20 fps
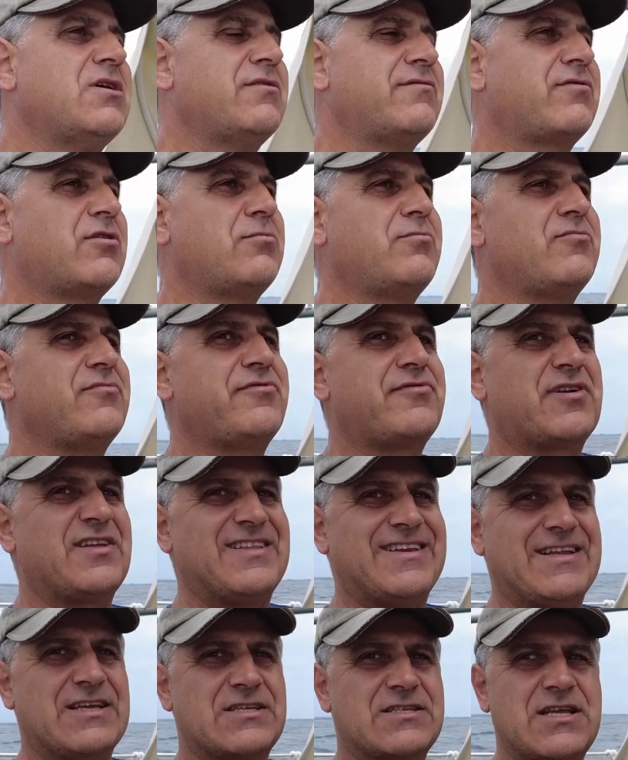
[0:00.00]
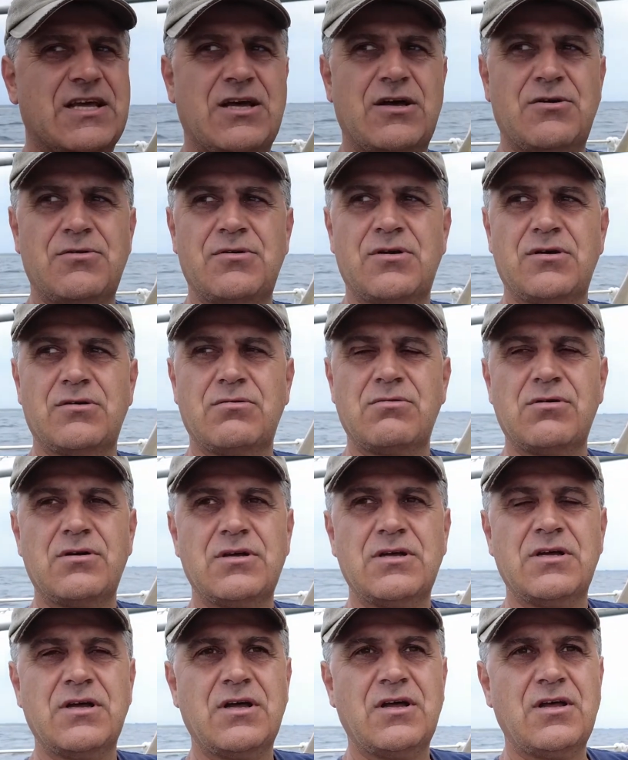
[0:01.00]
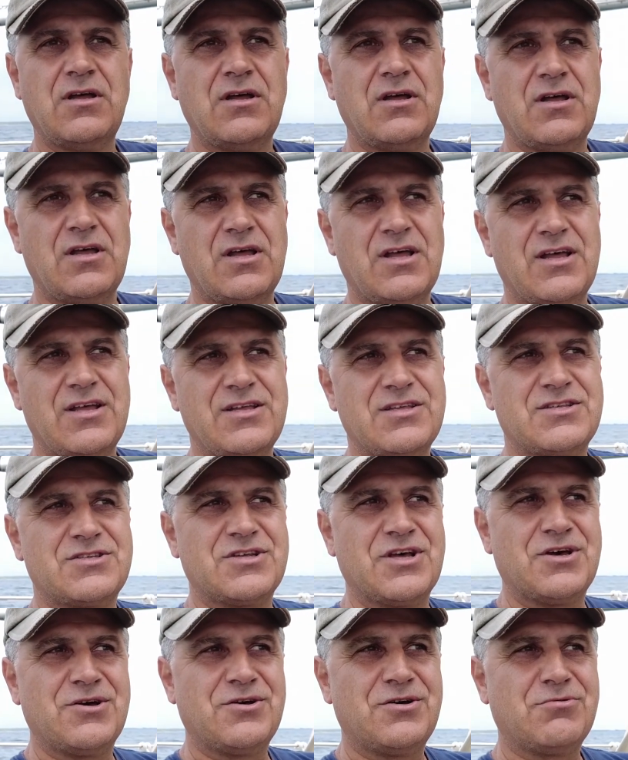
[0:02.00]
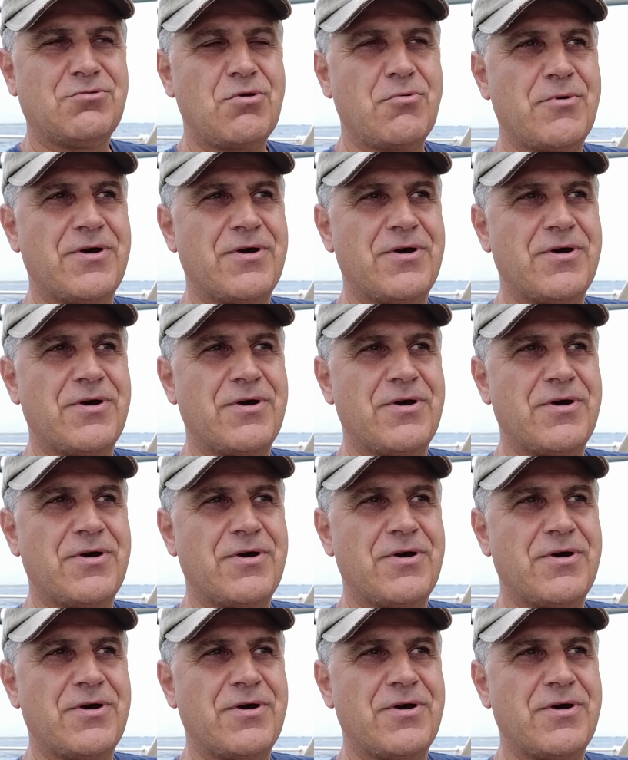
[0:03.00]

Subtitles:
from Frederikshavn. So we